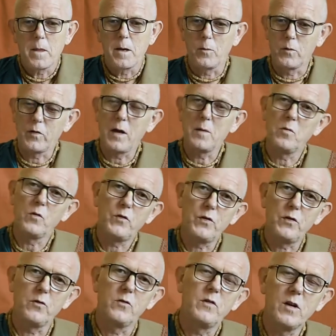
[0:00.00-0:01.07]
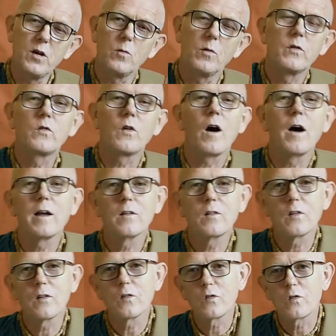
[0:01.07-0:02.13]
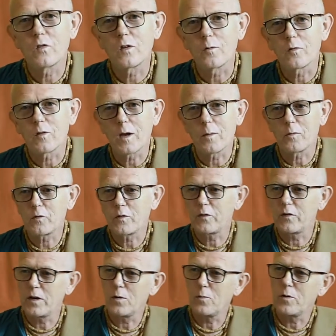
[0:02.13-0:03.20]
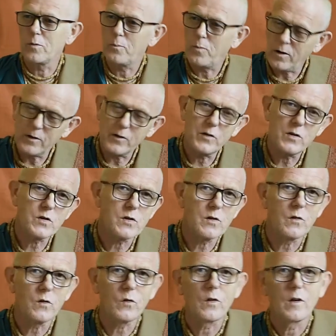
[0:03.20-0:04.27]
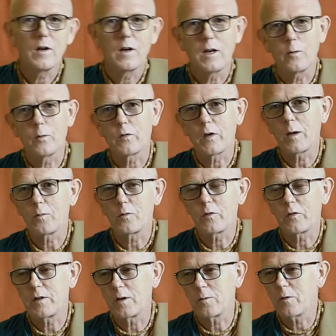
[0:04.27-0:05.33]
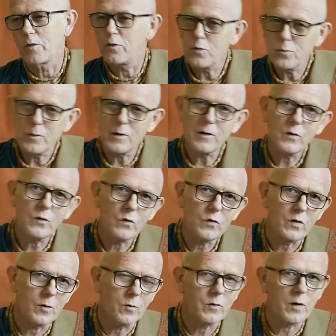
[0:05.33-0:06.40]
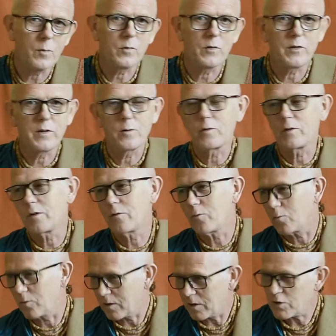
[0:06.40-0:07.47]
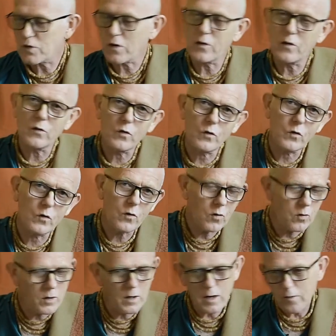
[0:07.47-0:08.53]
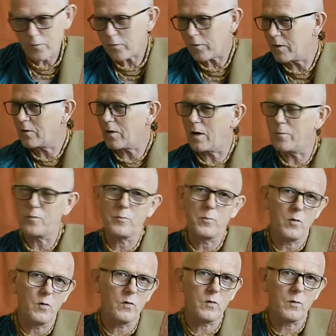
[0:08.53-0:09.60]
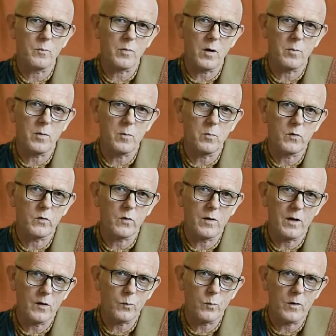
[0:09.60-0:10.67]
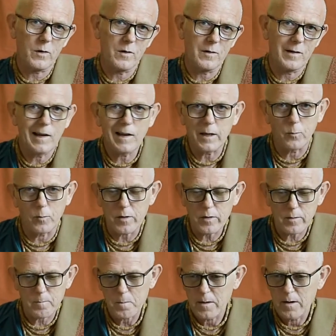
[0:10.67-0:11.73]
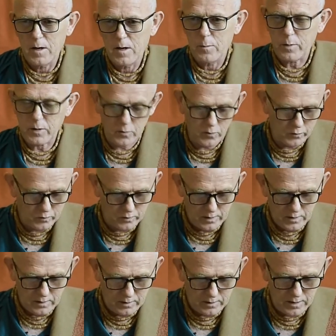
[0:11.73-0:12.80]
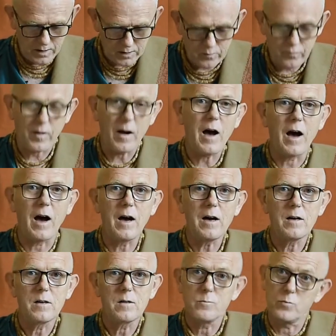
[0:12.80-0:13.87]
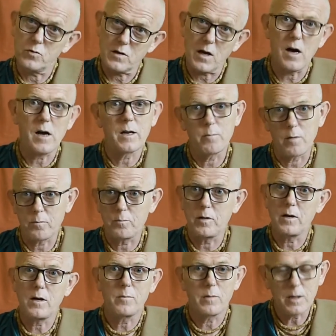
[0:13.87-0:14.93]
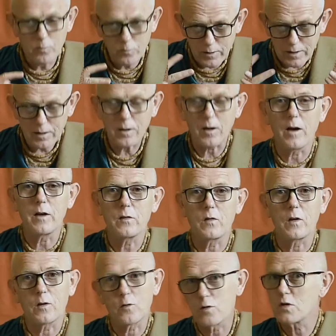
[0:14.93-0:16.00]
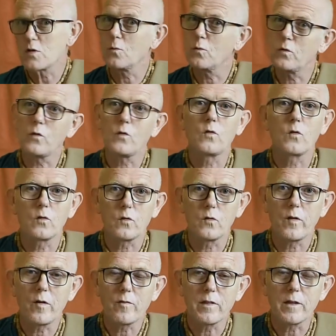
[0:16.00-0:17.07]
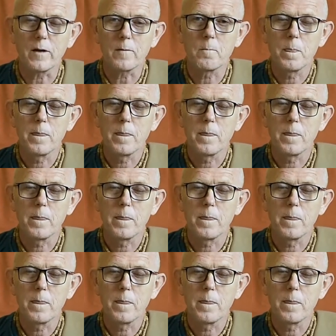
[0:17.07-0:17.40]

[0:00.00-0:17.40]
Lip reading: He was able to deal with scientists, he was able to deal with politicians, he was able to deal with humanists, he was able to deal with different religionists. Every type of person Prabhupada was so expert in dealing with, because gyadva buddhadim abhyam, he realized that Krishna was the source of everything.